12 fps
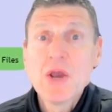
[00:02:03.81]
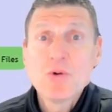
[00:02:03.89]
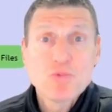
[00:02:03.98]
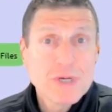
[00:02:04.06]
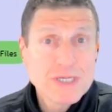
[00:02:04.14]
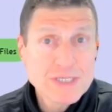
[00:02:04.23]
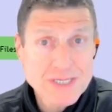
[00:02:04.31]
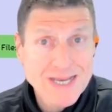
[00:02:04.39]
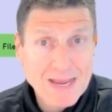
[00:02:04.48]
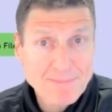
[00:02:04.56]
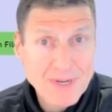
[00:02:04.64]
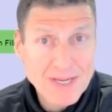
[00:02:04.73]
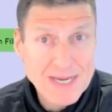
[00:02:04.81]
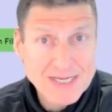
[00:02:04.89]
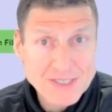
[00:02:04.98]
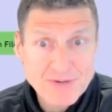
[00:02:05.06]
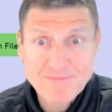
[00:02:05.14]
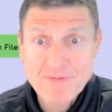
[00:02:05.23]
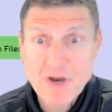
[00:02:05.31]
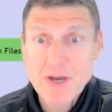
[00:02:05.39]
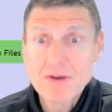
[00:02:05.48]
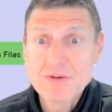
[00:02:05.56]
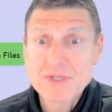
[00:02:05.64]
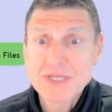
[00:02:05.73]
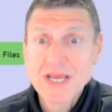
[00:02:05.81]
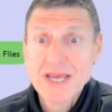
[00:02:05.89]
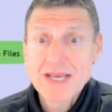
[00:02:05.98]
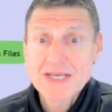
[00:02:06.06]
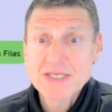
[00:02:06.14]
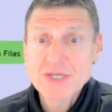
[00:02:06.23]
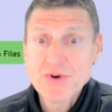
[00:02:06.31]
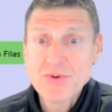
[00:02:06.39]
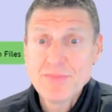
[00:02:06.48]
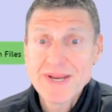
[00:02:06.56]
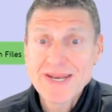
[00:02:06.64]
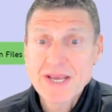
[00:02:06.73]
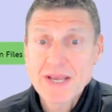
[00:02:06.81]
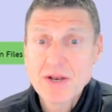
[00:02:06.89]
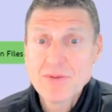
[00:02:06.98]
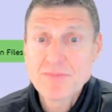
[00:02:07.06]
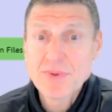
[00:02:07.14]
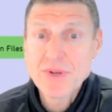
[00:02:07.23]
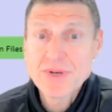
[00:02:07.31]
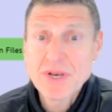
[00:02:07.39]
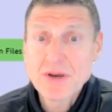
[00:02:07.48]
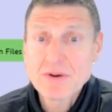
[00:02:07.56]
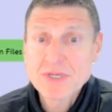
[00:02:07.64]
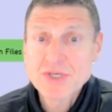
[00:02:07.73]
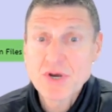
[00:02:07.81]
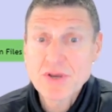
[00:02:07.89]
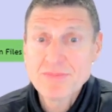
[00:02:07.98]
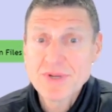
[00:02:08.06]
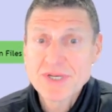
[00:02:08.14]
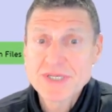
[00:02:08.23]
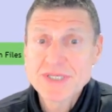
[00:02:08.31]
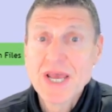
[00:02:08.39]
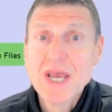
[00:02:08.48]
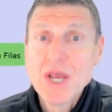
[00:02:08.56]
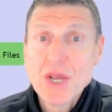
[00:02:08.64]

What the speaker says: recent application files, external media, computer logs, documents.